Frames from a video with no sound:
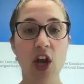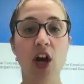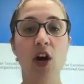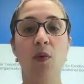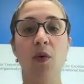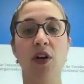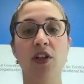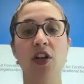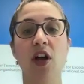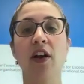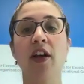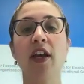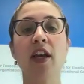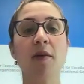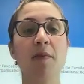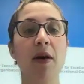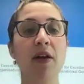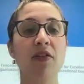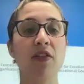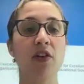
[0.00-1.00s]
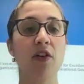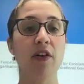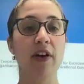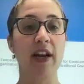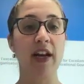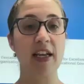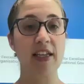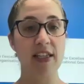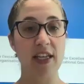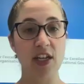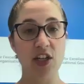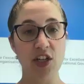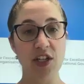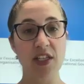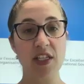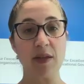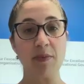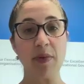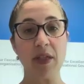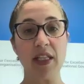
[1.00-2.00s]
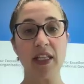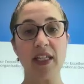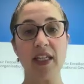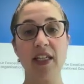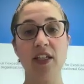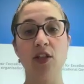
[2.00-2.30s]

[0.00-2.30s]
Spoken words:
we're talking about the organization's ability